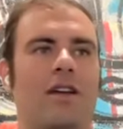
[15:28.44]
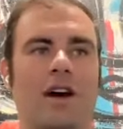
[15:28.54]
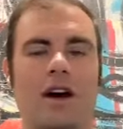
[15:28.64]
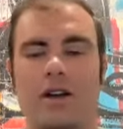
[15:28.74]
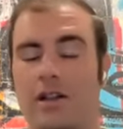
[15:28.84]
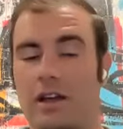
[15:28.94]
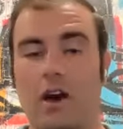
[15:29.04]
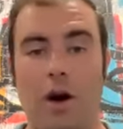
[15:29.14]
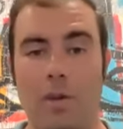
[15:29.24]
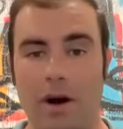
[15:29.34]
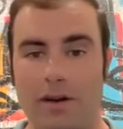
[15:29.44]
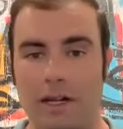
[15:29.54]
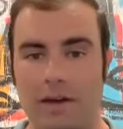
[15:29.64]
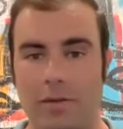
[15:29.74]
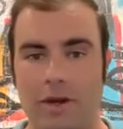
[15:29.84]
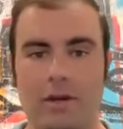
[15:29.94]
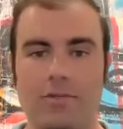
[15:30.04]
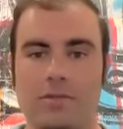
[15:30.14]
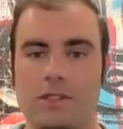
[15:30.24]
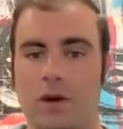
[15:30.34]
You're like, oh, I want to tell
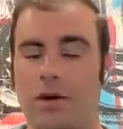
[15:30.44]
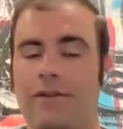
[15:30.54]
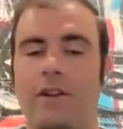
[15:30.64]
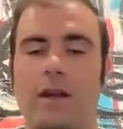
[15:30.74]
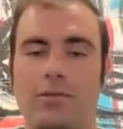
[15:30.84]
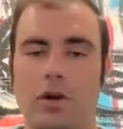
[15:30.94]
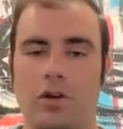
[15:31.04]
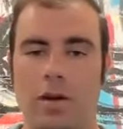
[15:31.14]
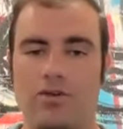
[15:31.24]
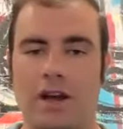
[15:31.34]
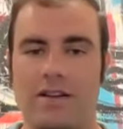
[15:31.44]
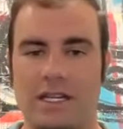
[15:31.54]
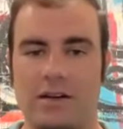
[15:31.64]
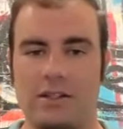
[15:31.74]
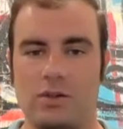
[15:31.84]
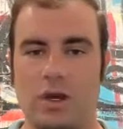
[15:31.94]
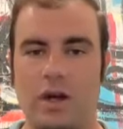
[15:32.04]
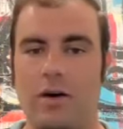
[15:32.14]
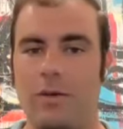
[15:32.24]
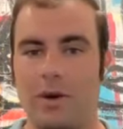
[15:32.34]
everybody. So our affiliate program drives sales as
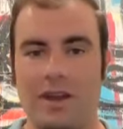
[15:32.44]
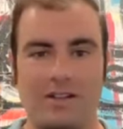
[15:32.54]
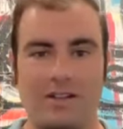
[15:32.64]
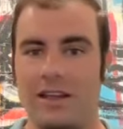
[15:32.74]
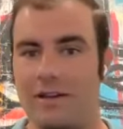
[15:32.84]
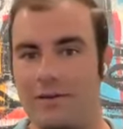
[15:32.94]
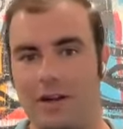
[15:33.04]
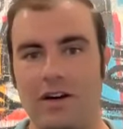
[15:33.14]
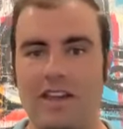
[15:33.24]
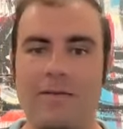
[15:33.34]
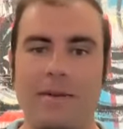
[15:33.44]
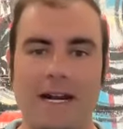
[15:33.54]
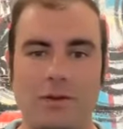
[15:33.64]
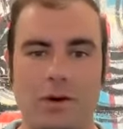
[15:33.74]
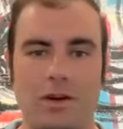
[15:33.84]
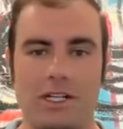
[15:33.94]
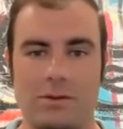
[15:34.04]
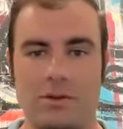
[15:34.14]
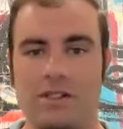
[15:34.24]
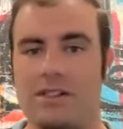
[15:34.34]
well. We get to give back to our
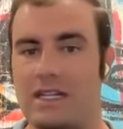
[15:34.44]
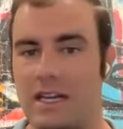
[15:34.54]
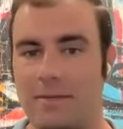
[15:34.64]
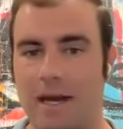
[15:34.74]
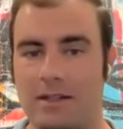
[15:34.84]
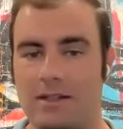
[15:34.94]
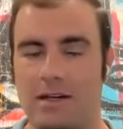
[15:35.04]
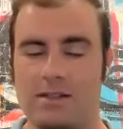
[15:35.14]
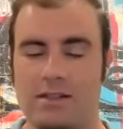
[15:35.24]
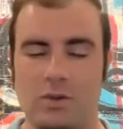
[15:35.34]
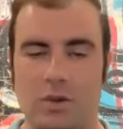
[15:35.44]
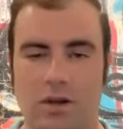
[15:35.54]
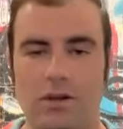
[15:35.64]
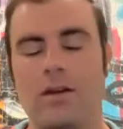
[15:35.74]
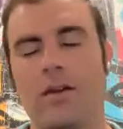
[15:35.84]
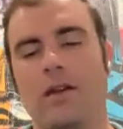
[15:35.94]
customers as they give back to us as well.